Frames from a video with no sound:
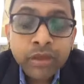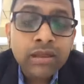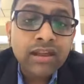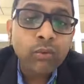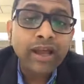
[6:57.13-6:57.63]

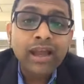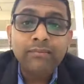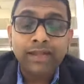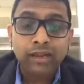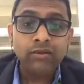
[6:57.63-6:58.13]
See, why I am
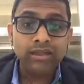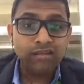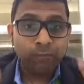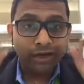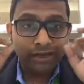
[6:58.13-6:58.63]
telling you this
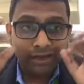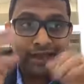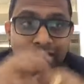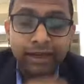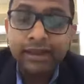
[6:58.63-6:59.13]
point again
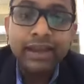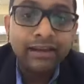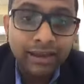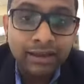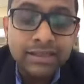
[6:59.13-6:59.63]
and again
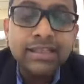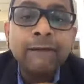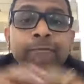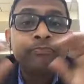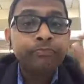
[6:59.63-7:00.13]
is,
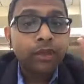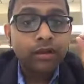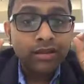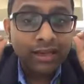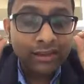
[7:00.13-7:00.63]

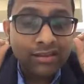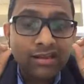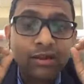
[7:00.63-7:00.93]
see, this is a